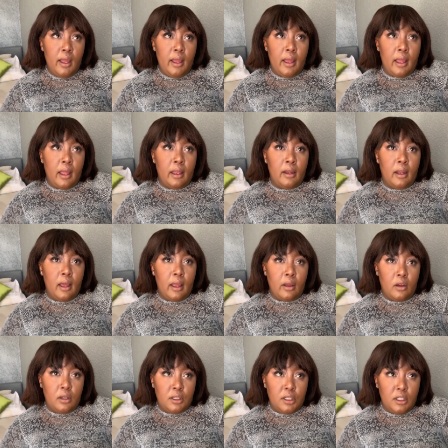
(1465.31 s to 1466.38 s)
and I
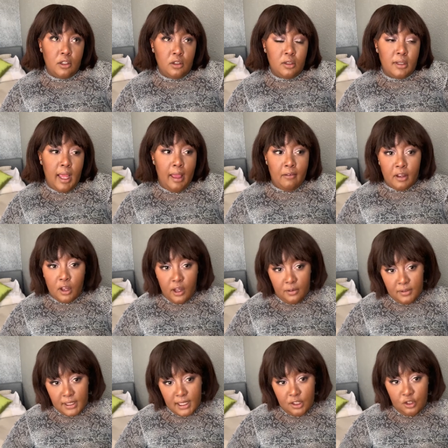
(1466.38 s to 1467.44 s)
continued to having
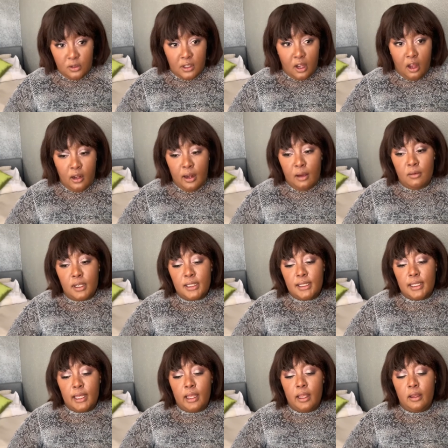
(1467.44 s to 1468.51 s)
conversations God I wouldn't
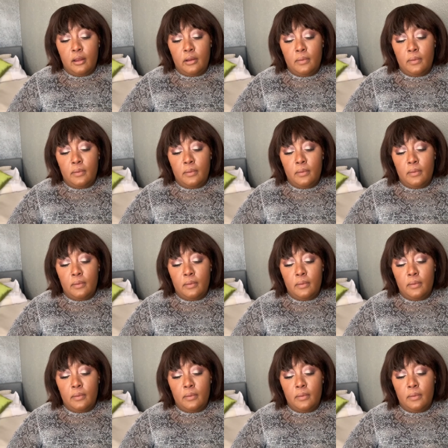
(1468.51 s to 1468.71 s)
say